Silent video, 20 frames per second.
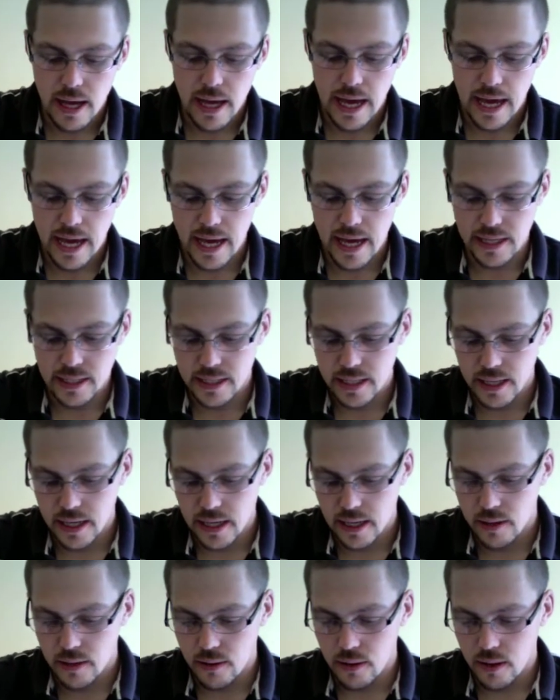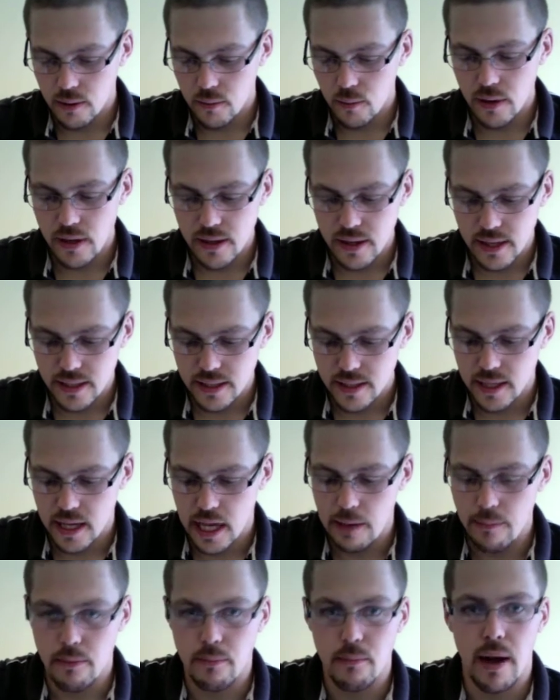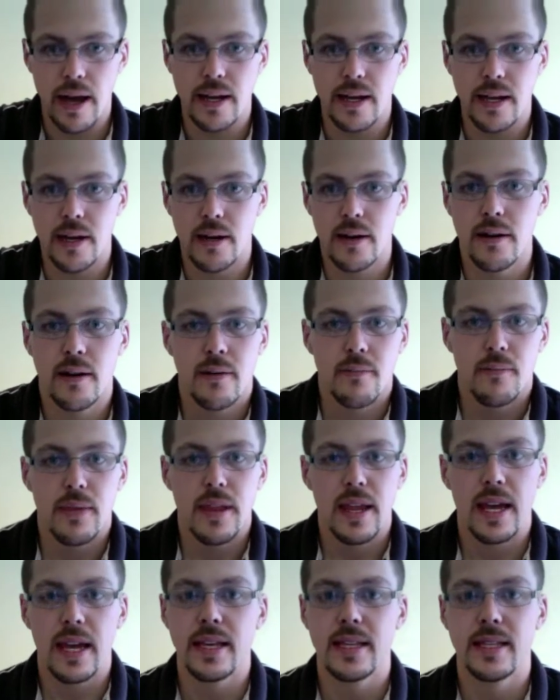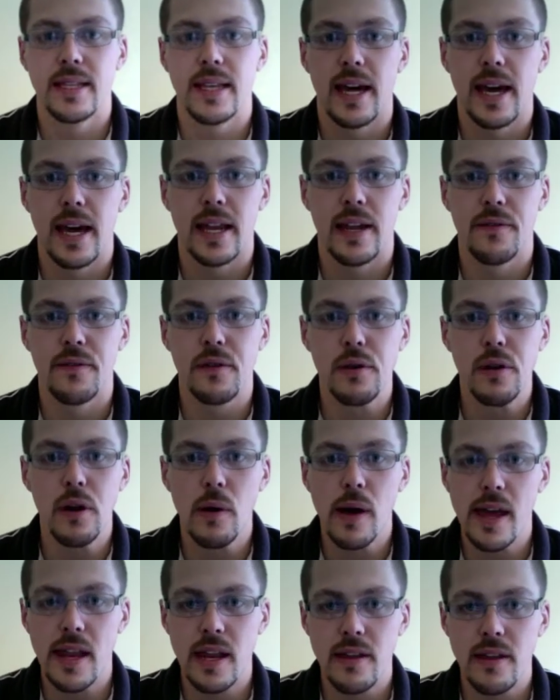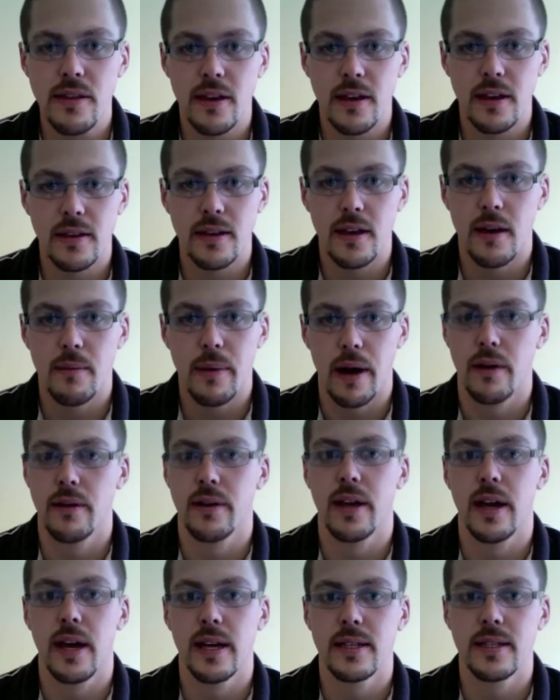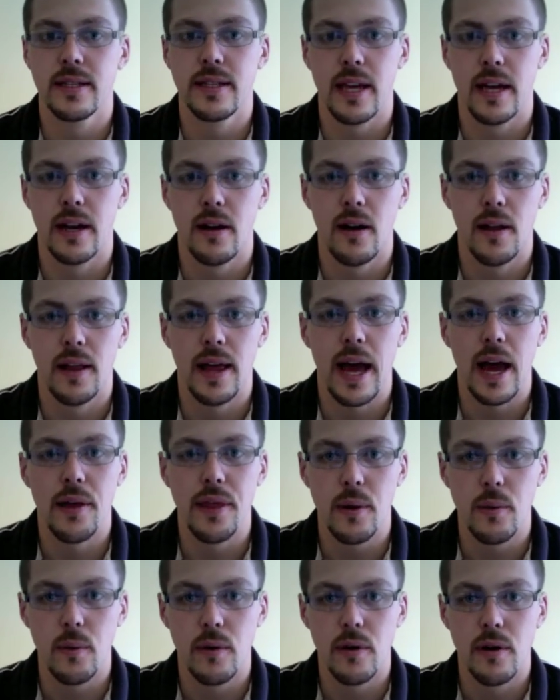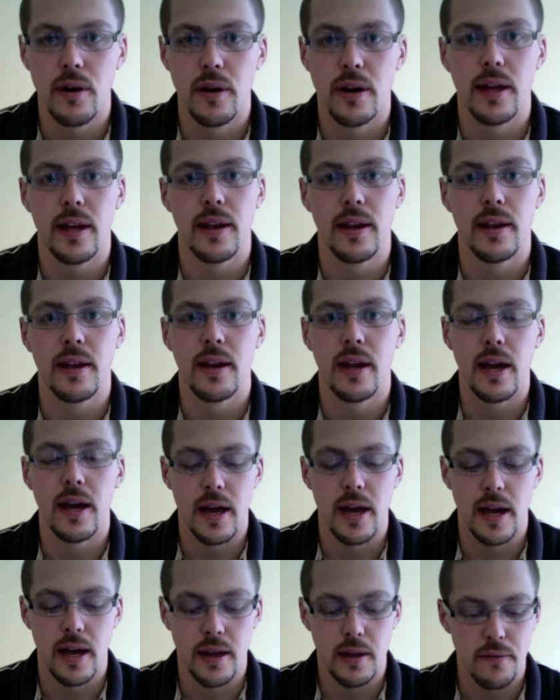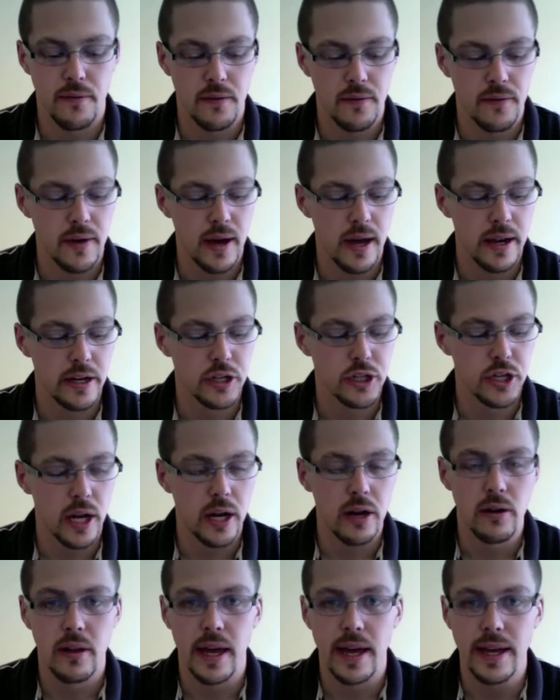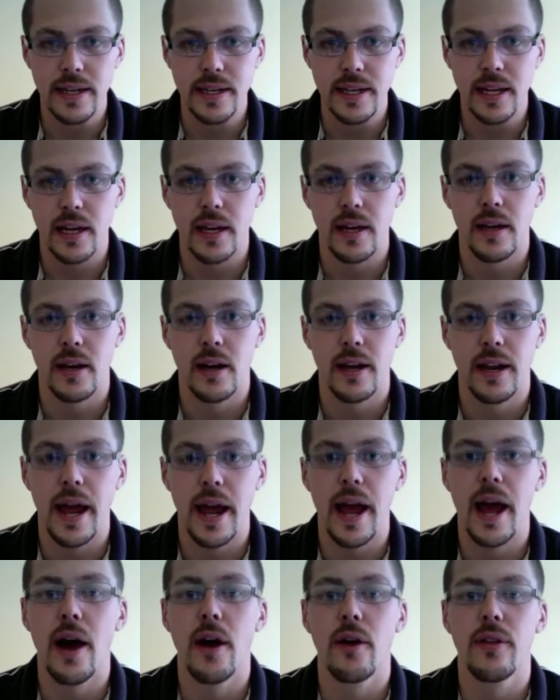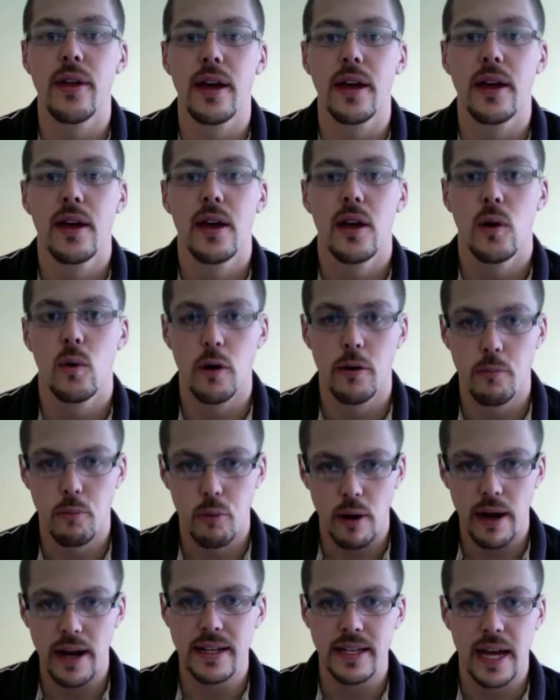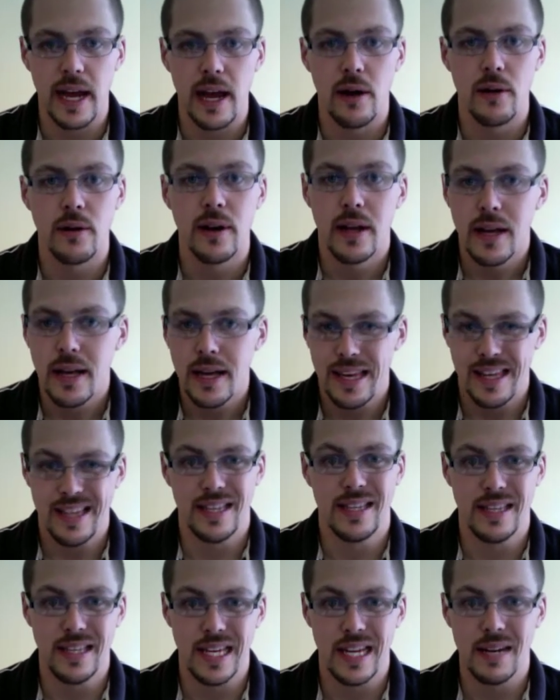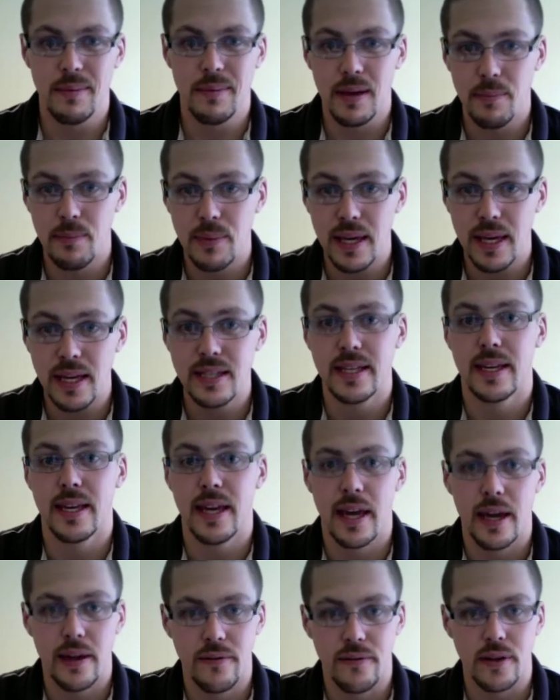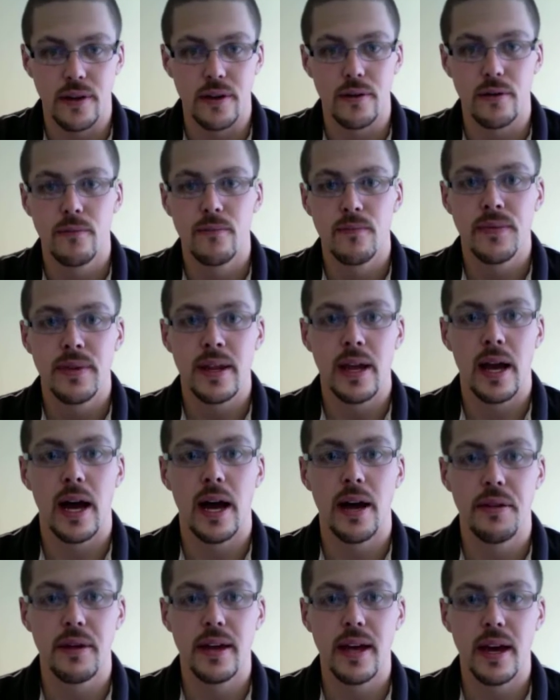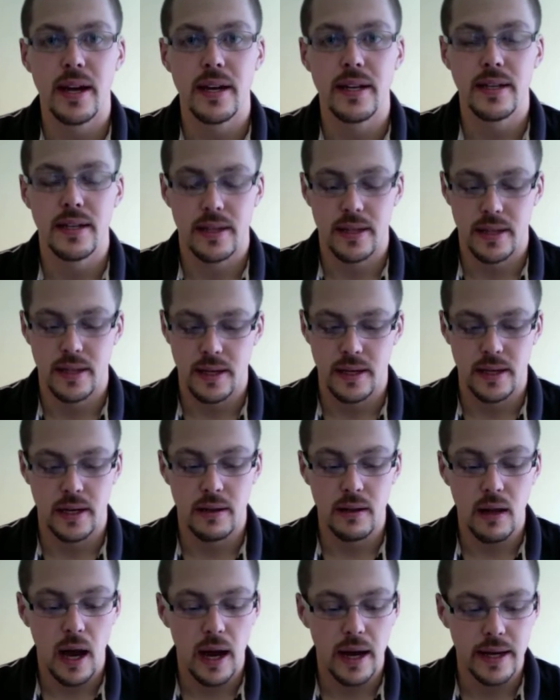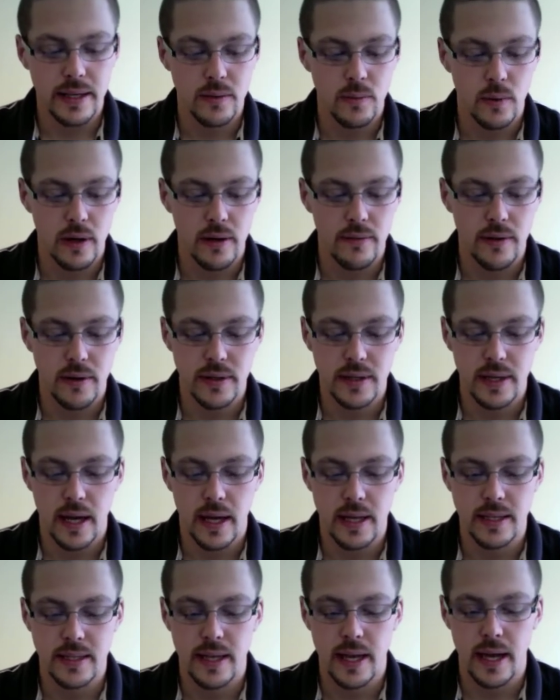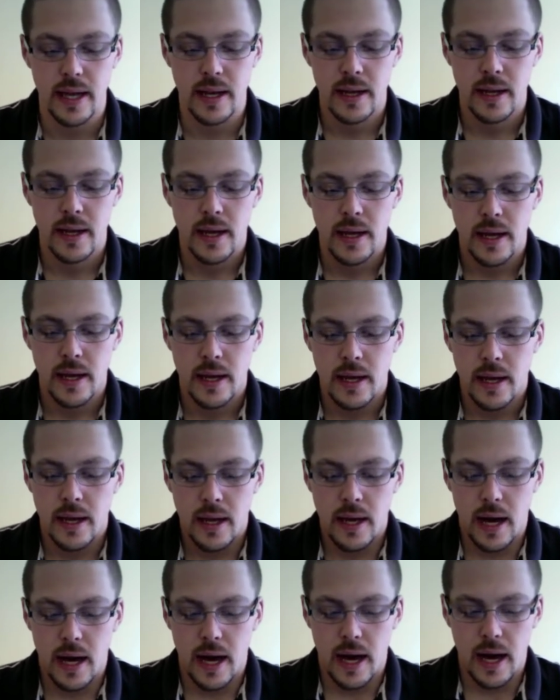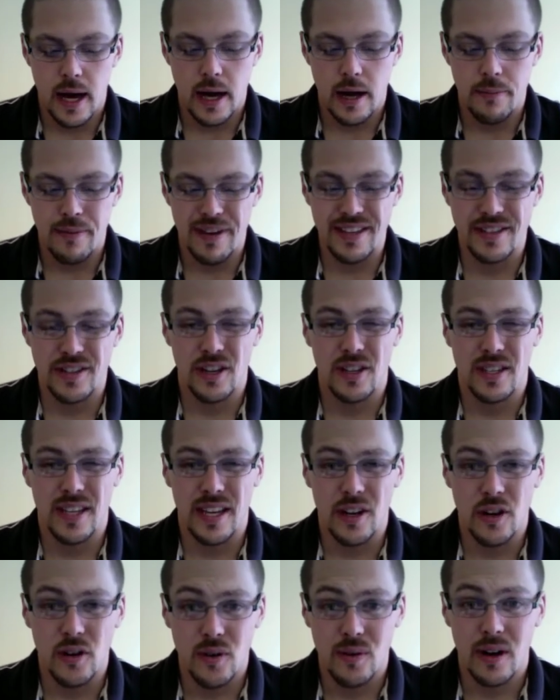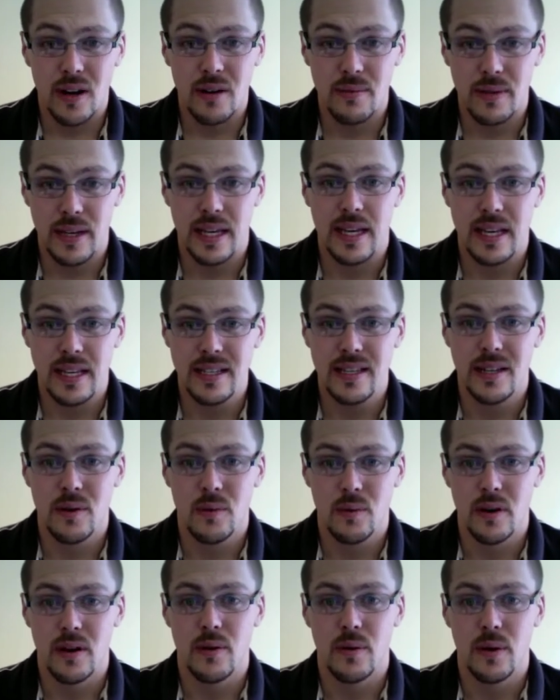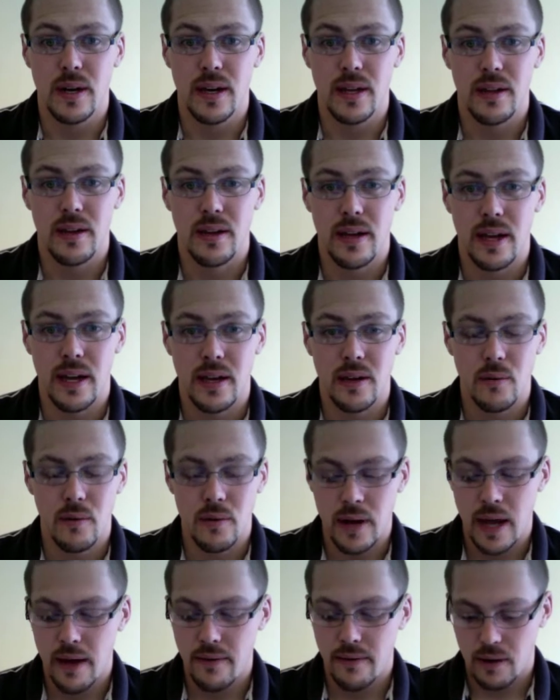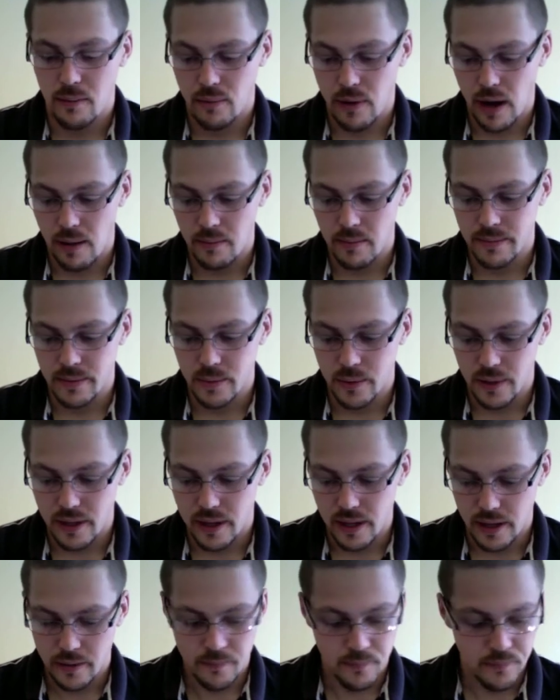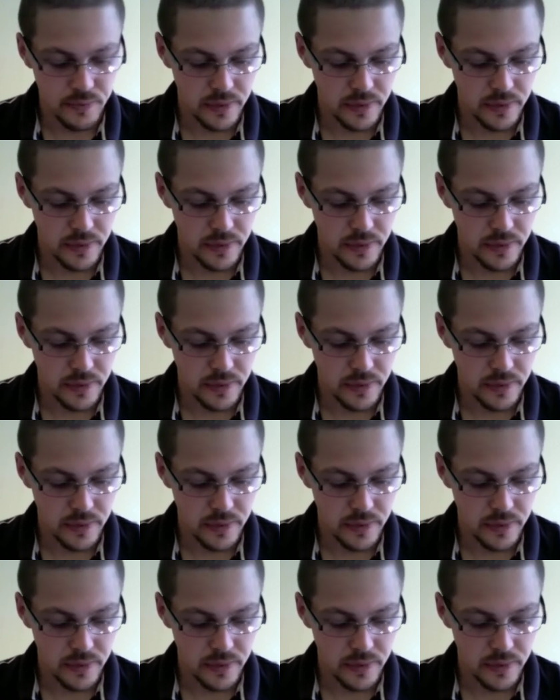And one of the things to keep in mind here is that if you know anything about guns at all, how they work, and if you've got a general idea on how they would break down, this is going to be a piece of cake for you. The Glock is one of those guns that is just incredibly easy to work with. Okay, you won't have any problems with it.